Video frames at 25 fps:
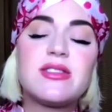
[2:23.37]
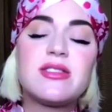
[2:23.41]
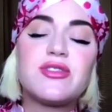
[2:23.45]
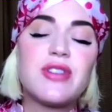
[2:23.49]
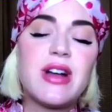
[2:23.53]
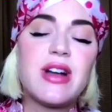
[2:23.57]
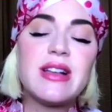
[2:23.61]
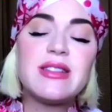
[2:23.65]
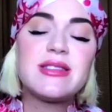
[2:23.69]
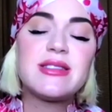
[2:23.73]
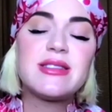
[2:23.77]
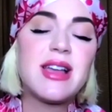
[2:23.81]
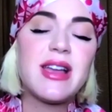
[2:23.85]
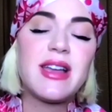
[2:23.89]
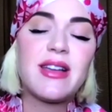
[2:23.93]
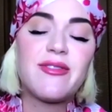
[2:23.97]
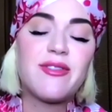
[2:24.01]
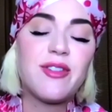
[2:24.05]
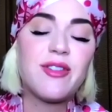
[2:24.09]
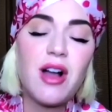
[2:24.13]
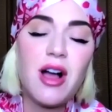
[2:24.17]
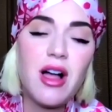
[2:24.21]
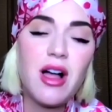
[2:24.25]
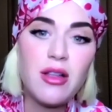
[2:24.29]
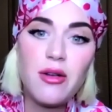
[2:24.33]
to dress like
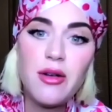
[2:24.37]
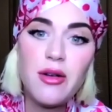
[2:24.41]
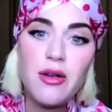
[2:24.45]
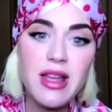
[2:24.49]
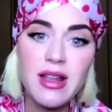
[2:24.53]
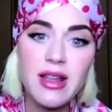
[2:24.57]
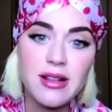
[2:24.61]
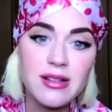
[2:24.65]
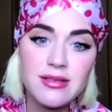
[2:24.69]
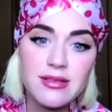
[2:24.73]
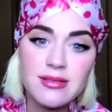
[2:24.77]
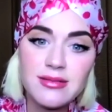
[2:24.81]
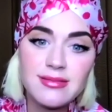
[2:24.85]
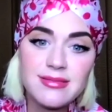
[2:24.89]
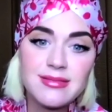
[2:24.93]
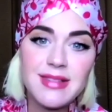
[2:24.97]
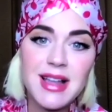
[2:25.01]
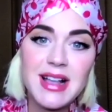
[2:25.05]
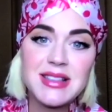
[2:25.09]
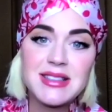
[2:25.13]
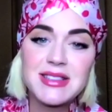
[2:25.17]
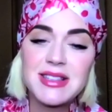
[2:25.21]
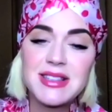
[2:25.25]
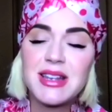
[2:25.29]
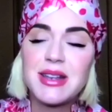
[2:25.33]
for Halloween.
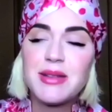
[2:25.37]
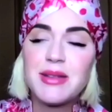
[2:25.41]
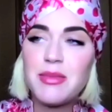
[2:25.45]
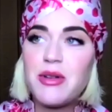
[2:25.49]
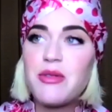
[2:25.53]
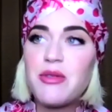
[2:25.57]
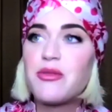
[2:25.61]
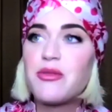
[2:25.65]
That's going to be